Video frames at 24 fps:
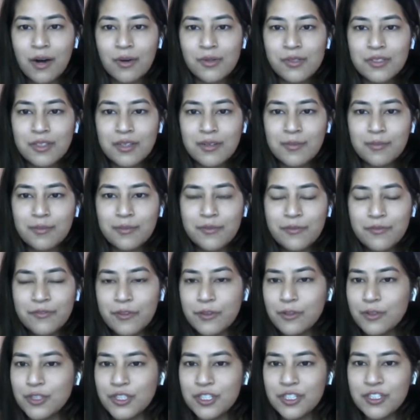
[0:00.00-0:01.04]
how's the
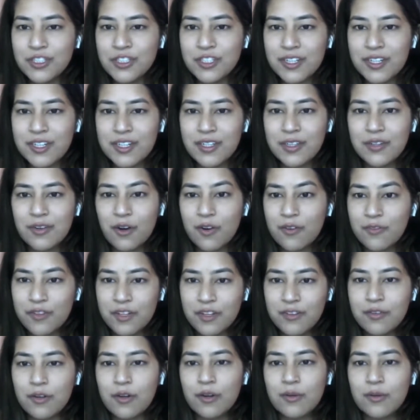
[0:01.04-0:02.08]
future trend of
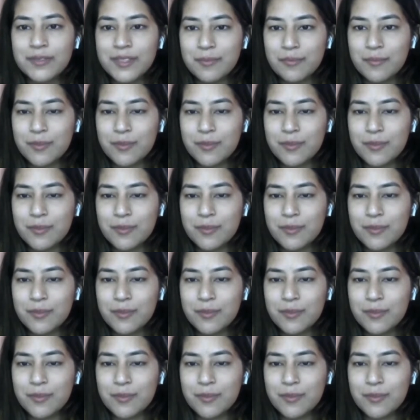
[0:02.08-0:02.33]
DevOps